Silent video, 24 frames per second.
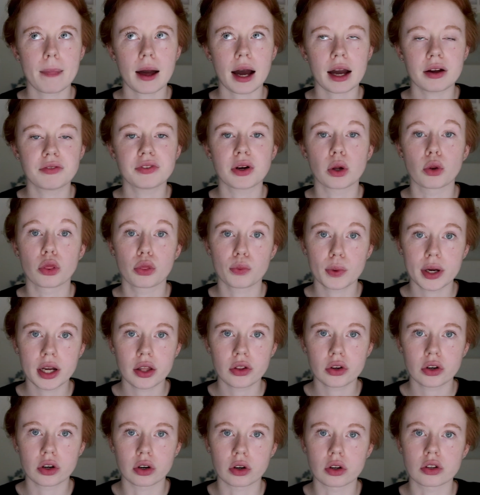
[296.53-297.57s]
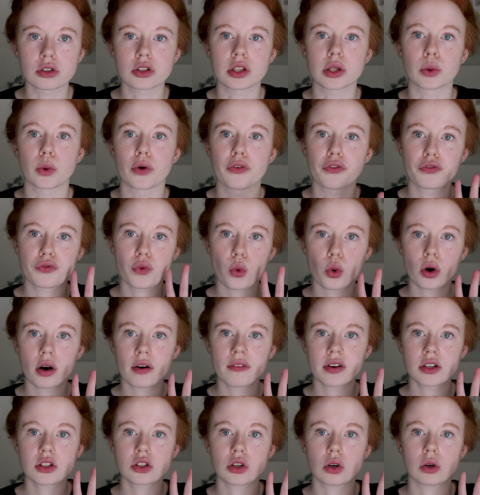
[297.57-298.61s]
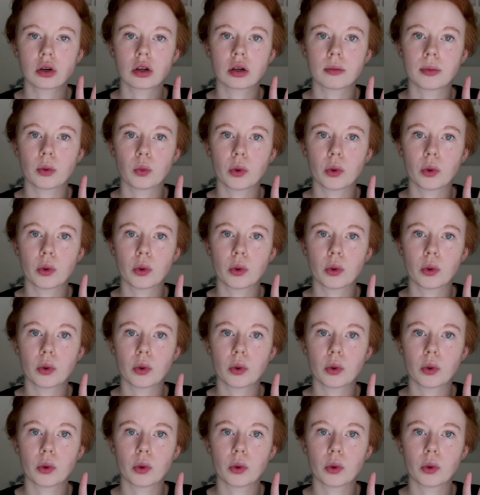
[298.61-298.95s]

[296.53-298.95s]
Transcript: I found 3 other girls, so there were 4 of us total,